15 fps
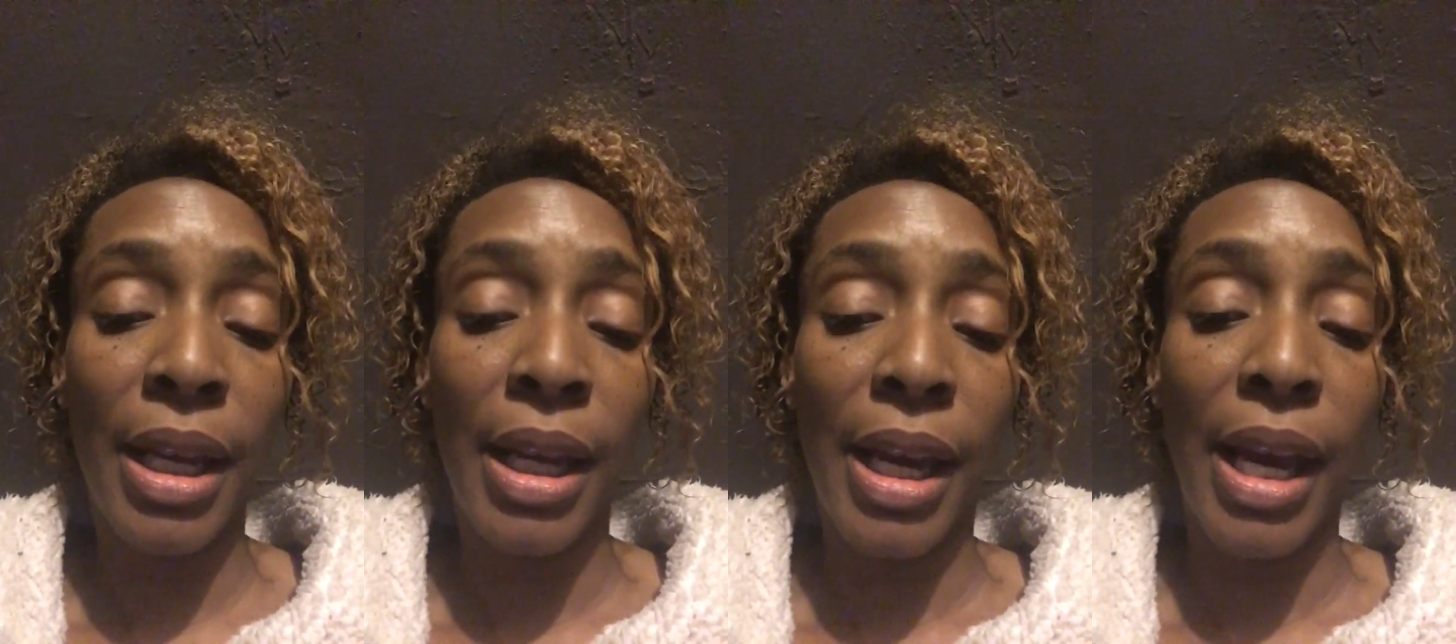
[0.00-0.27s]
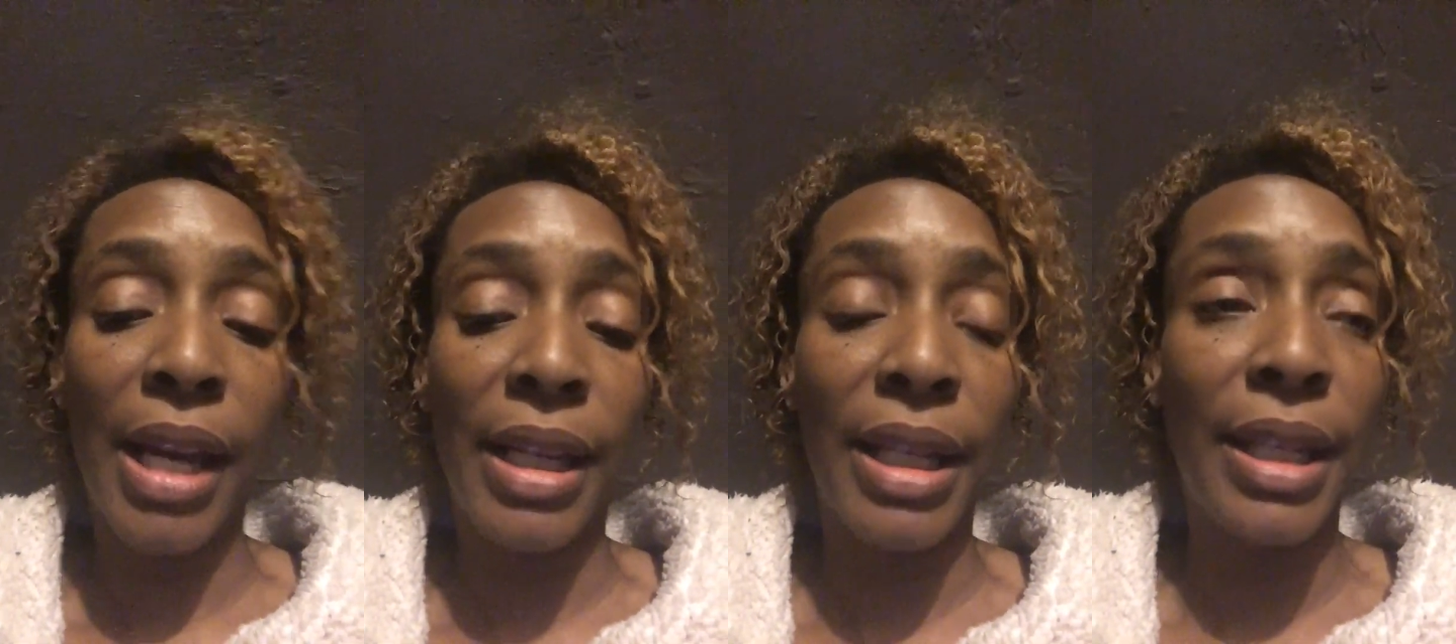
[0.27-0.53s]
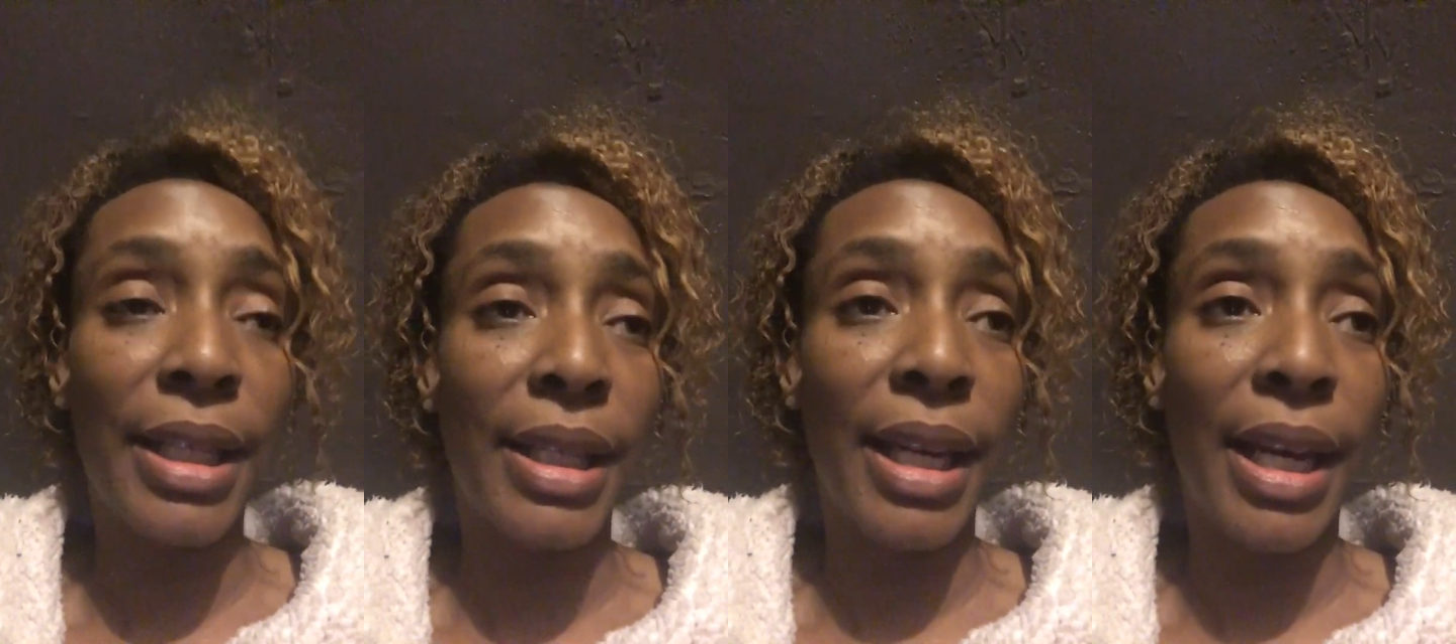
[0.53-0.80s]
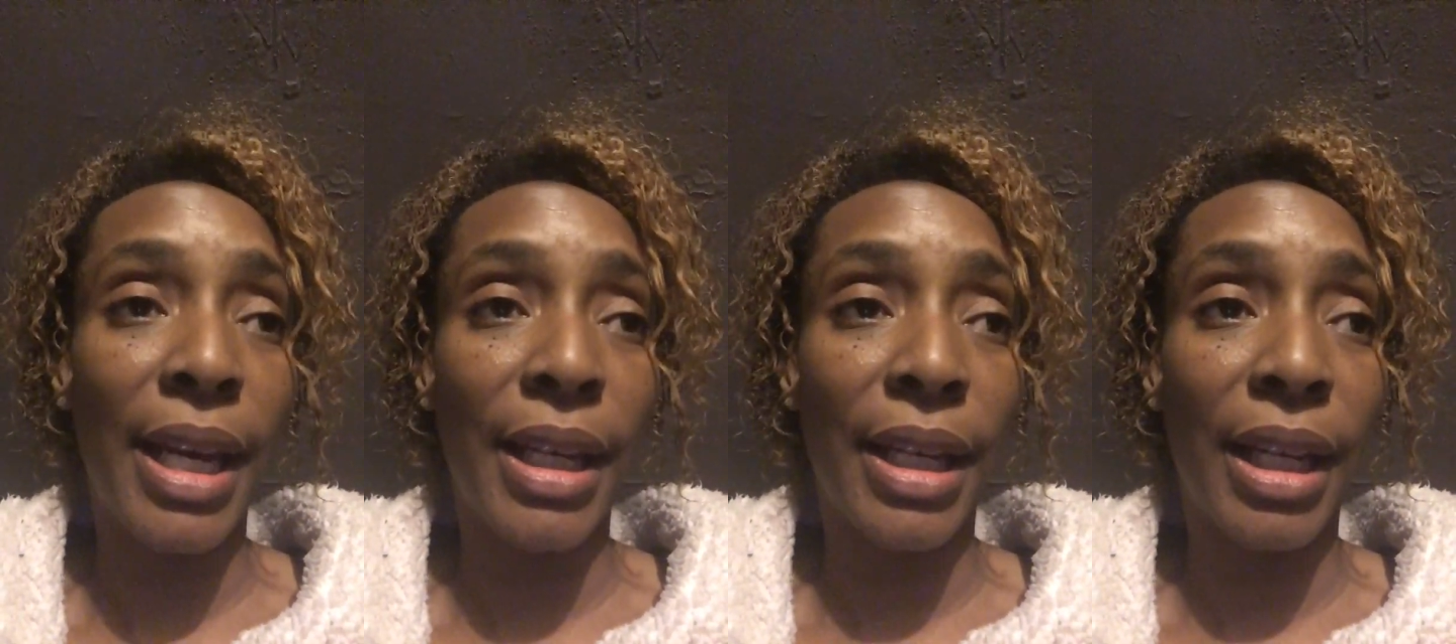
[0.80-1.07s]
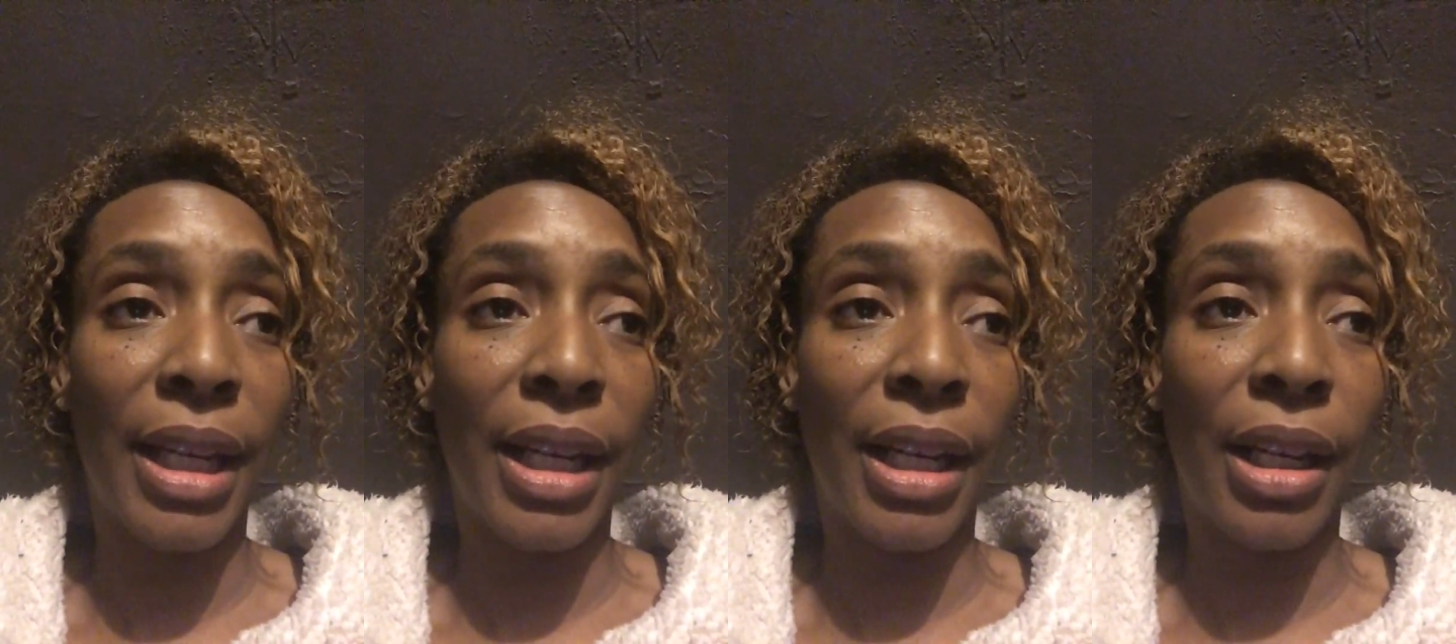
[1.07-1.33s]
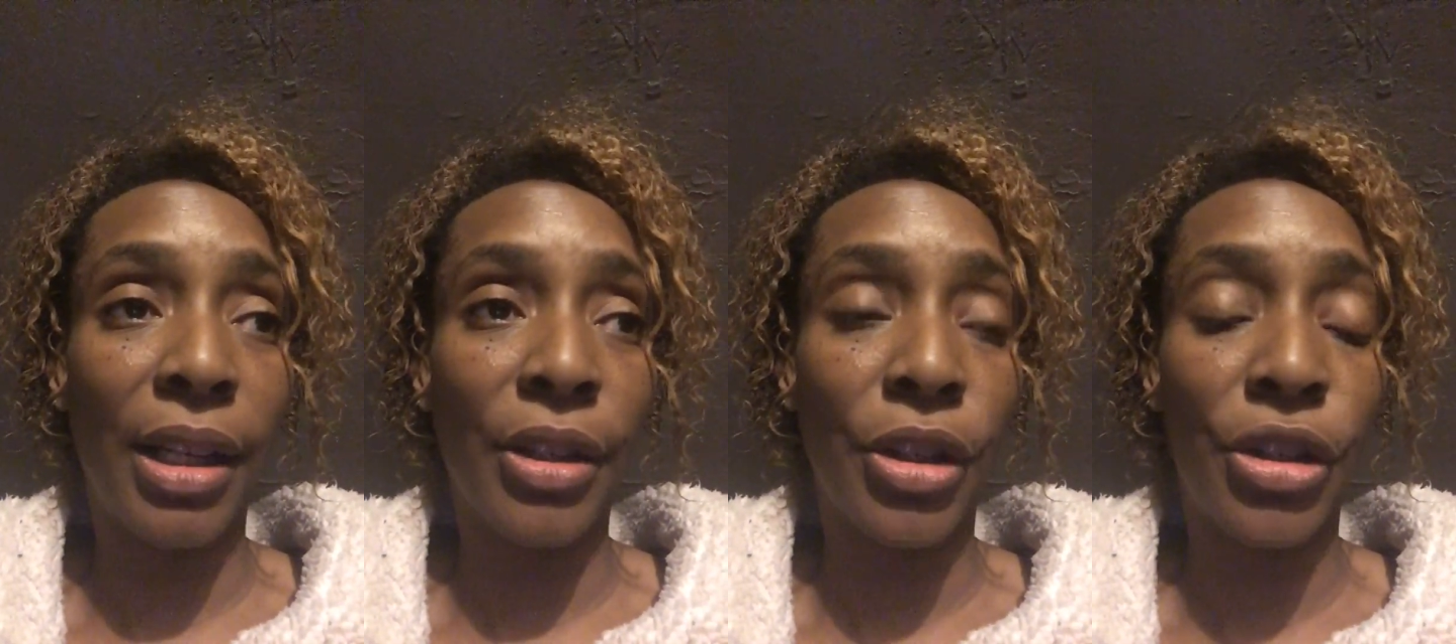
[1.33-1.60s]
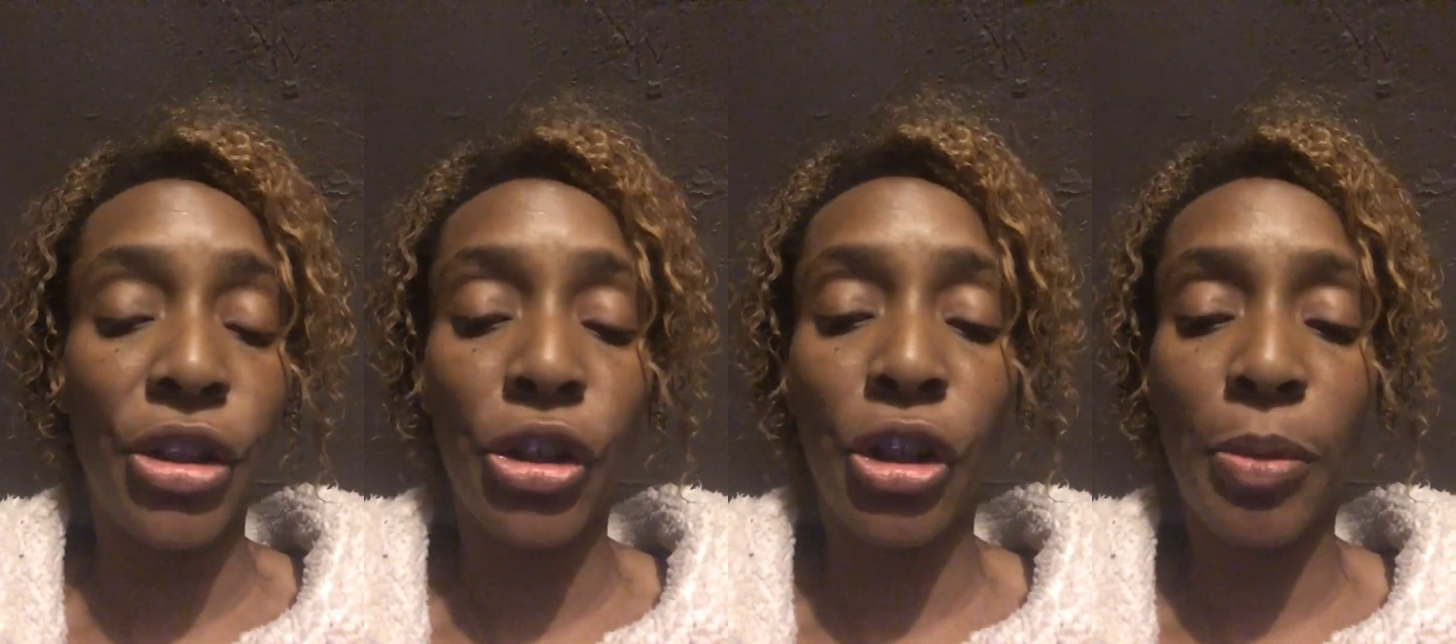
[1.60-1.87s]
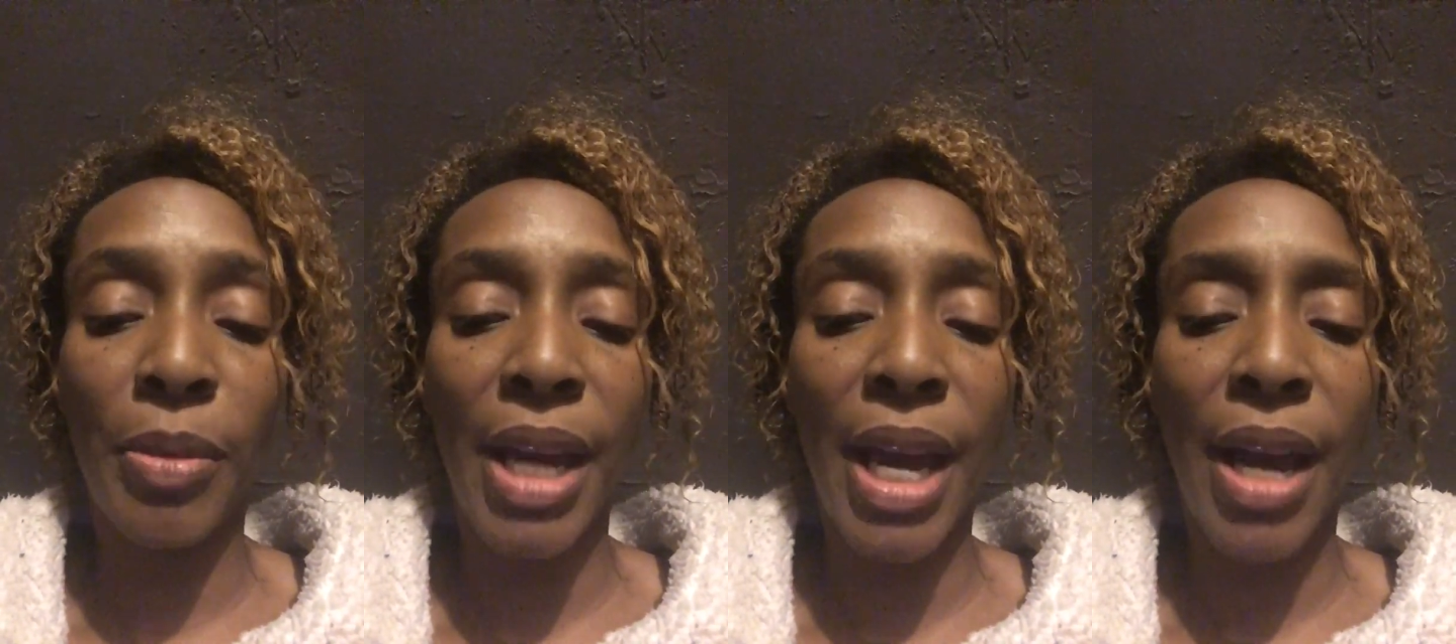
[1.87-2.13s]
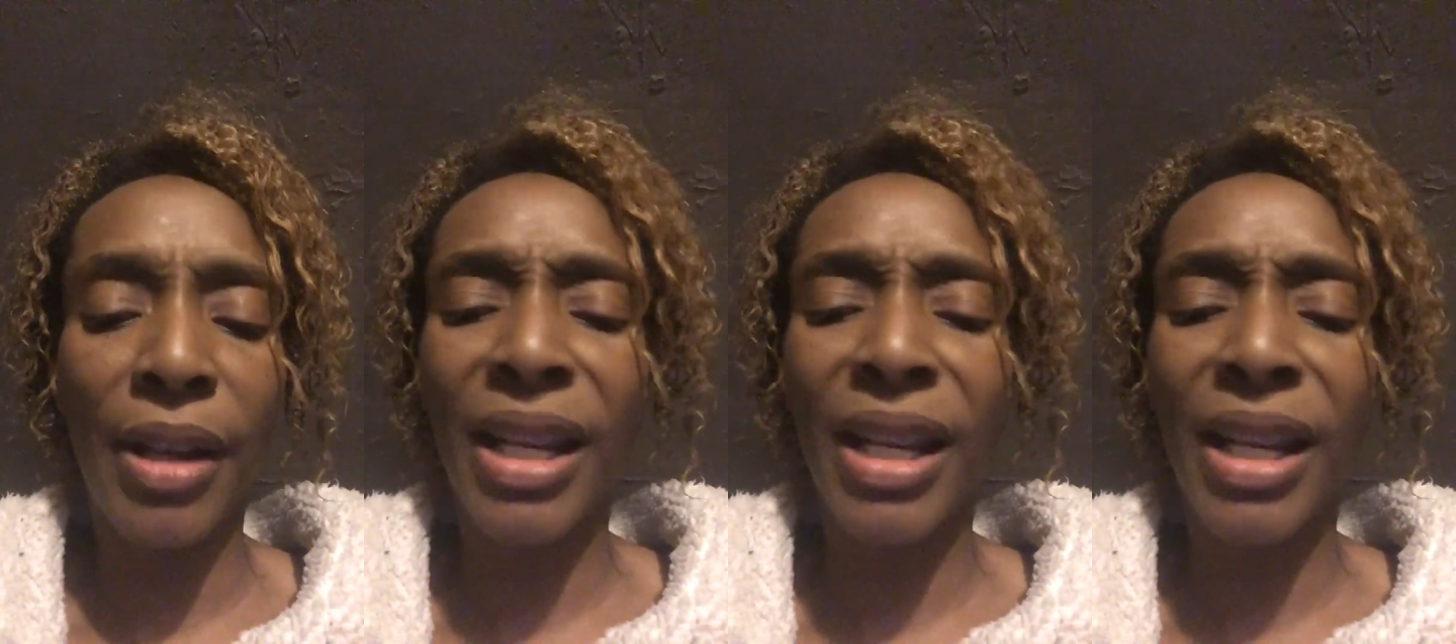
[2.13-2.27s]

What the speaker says: and he said, you tuning me out?